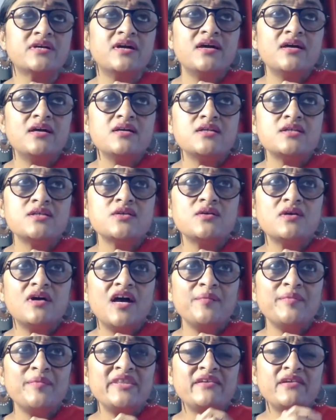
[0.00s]
So, I
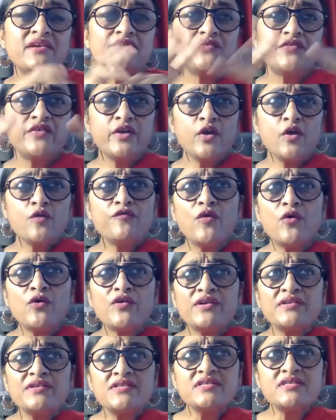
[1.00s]
mean, there are 3 or 4
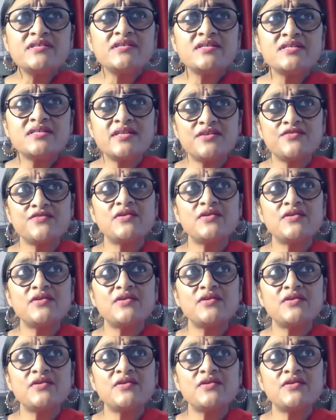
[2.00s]
incidents that